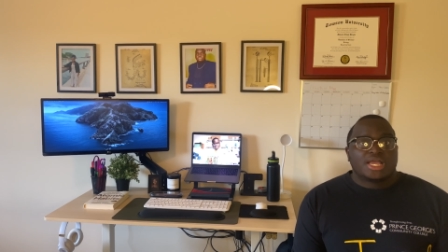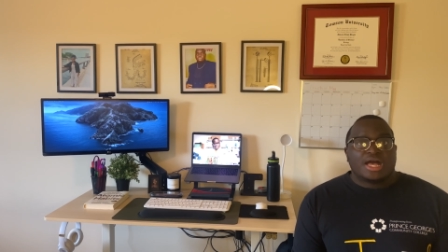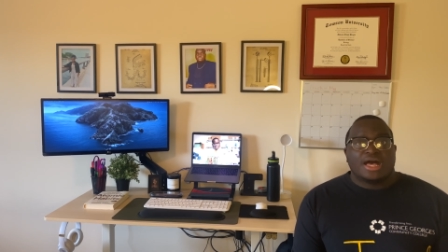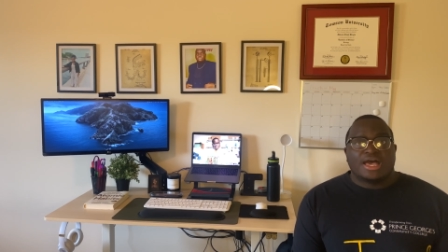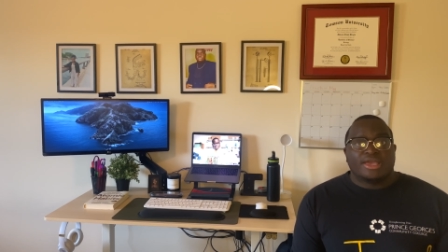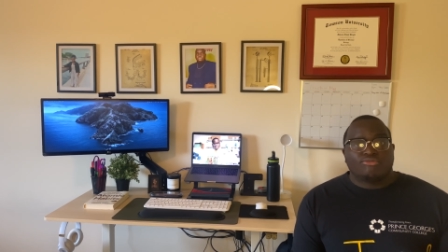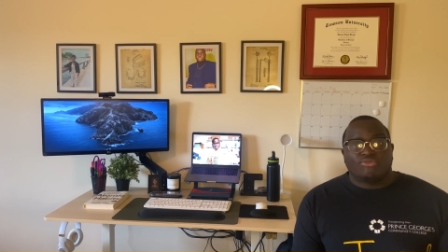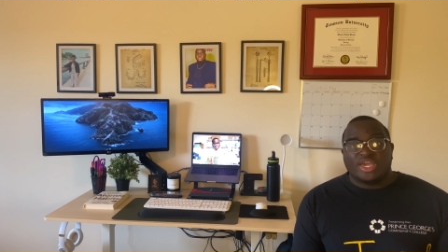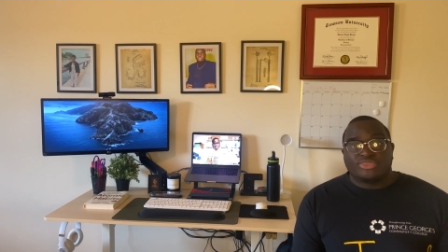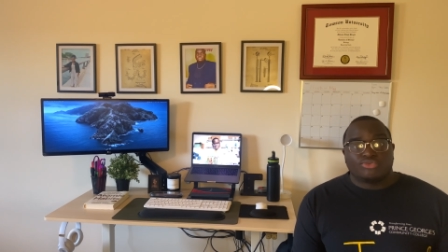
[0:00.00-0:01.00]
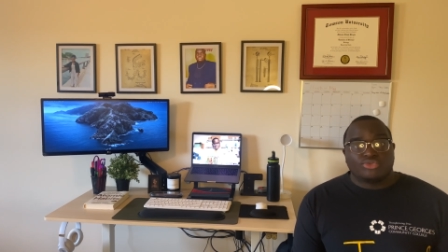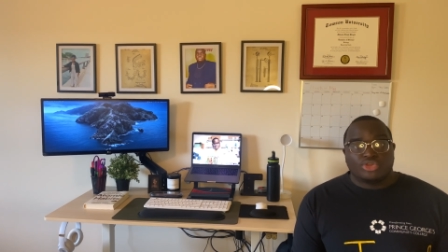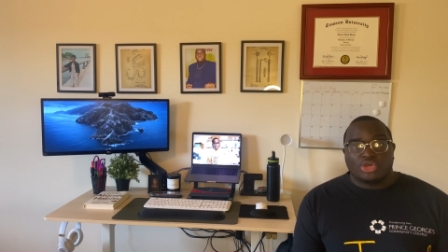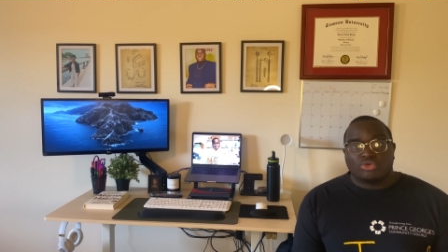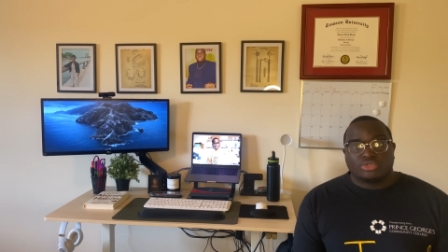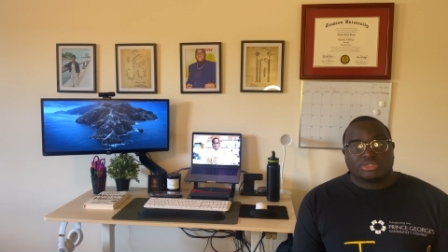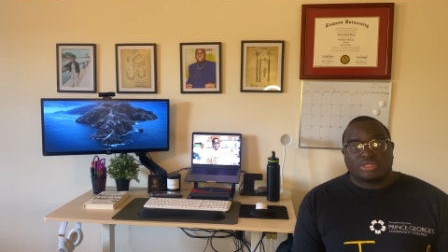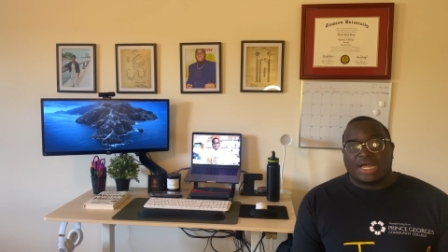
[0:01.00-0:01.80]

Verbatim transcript: I read through the notes.